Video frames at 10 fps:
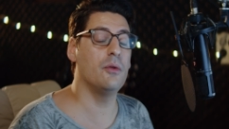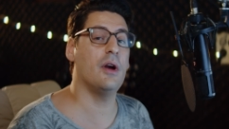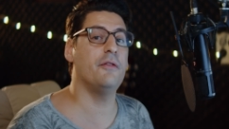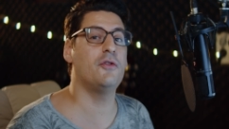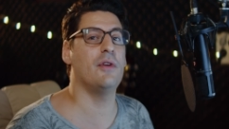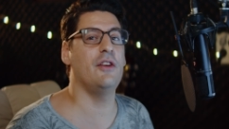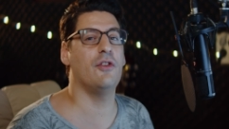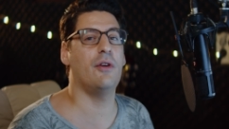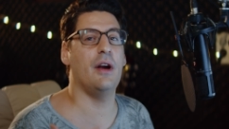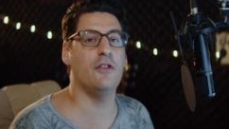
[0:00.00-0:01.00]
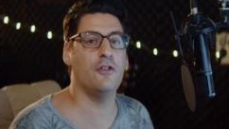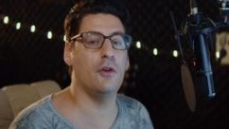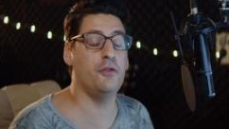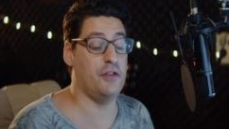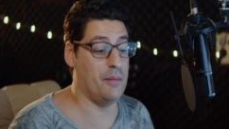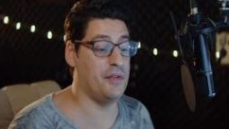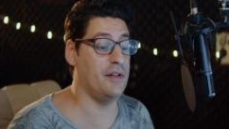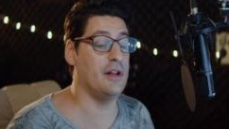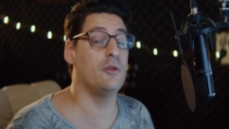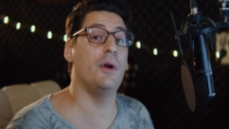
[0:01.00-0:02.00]
you have to raise your I S O,
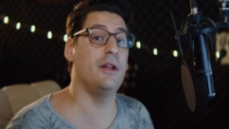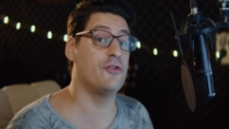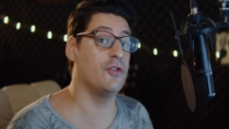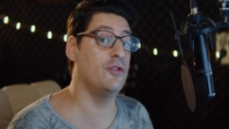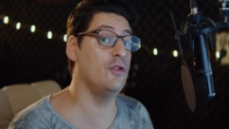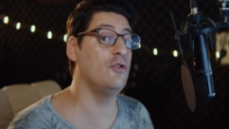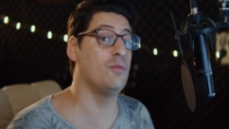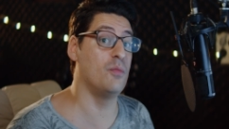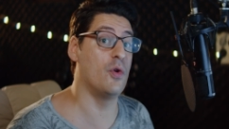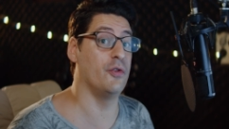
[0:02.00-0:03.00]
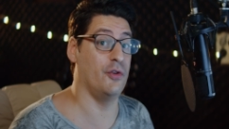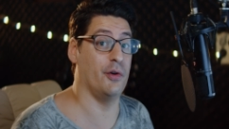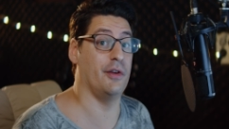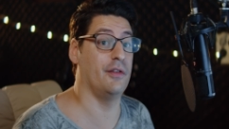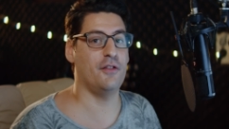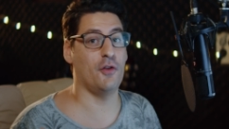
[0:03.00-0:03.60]
something that will introduce more noise.